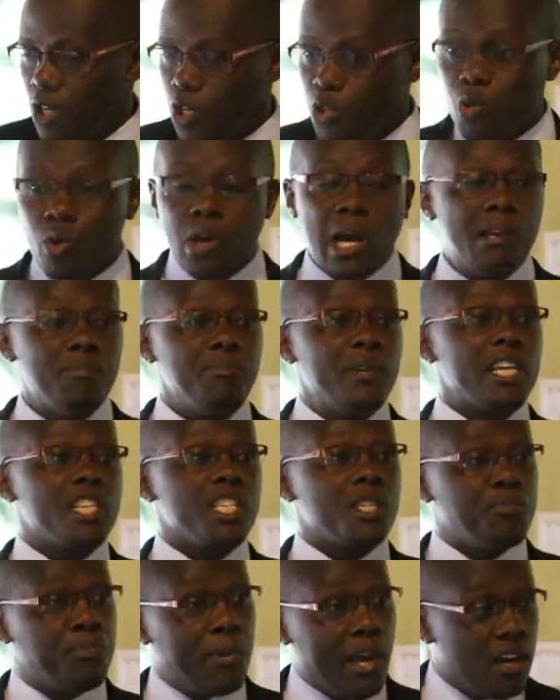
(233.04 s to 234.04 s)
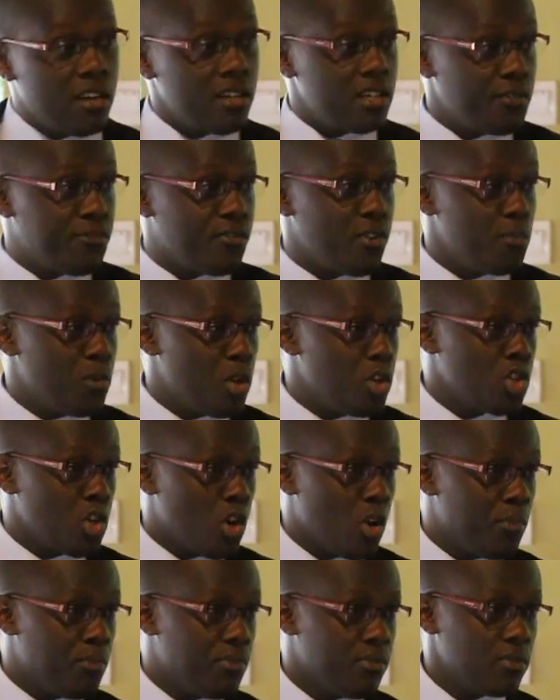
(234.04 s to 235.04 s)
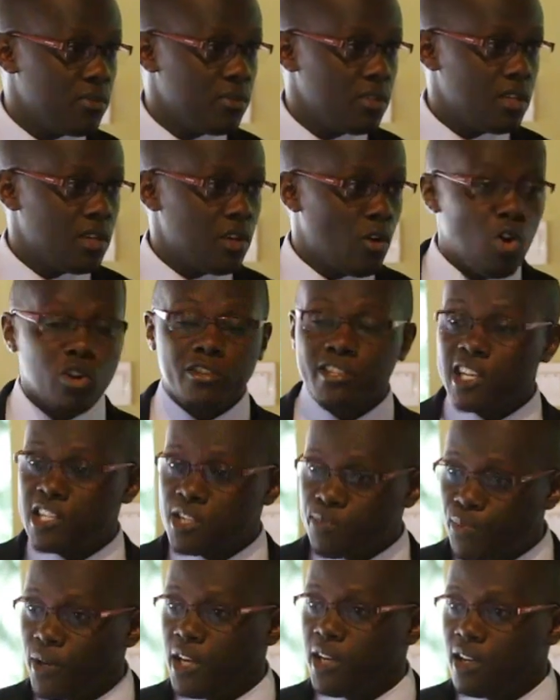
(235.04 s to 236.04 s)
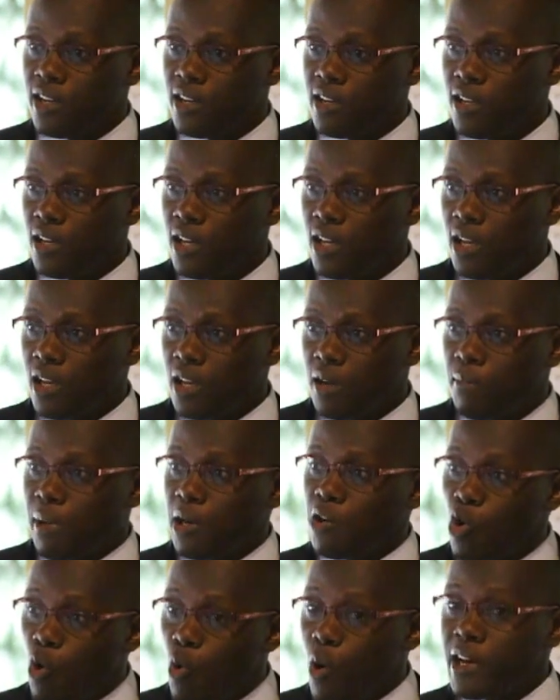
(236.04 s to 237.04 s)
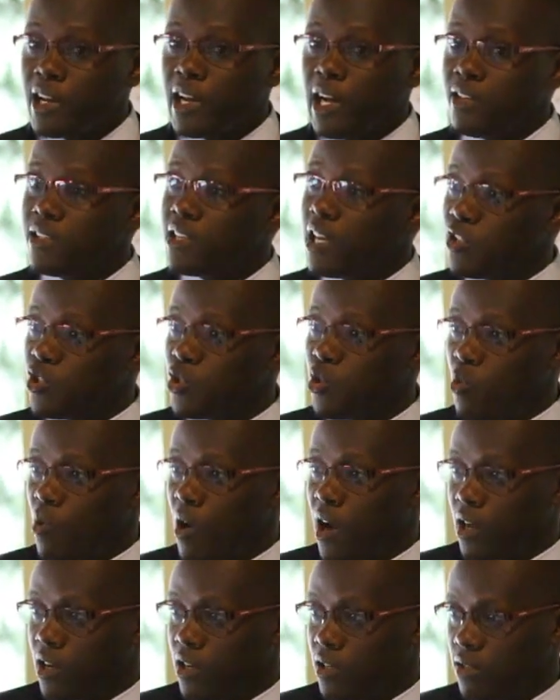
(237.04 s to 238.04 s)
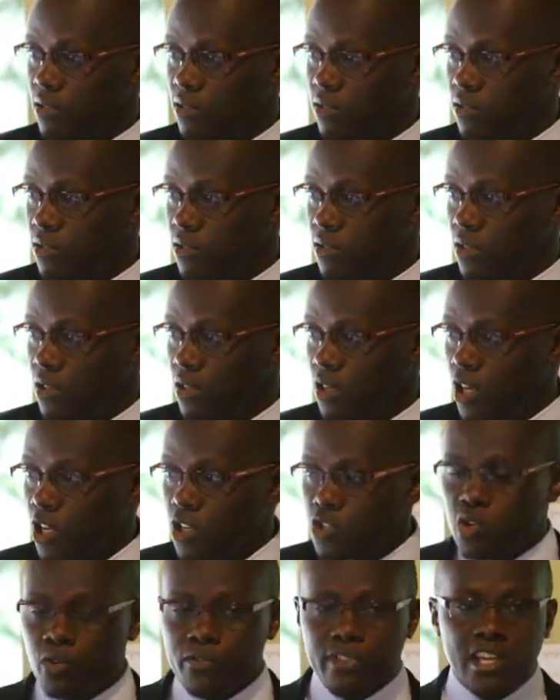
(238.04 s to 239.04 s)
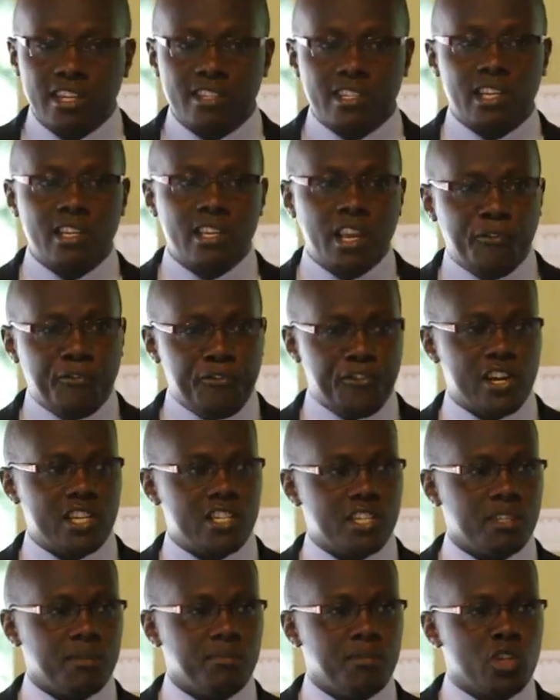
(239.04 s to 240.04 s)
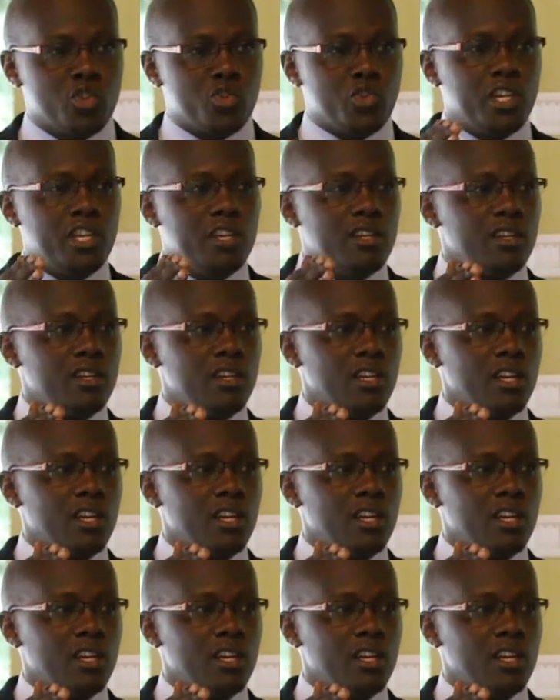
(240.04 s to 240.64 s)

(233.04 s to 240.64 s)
You can be expelled from your job or suspended, but no one can touch your work. So there is a difference between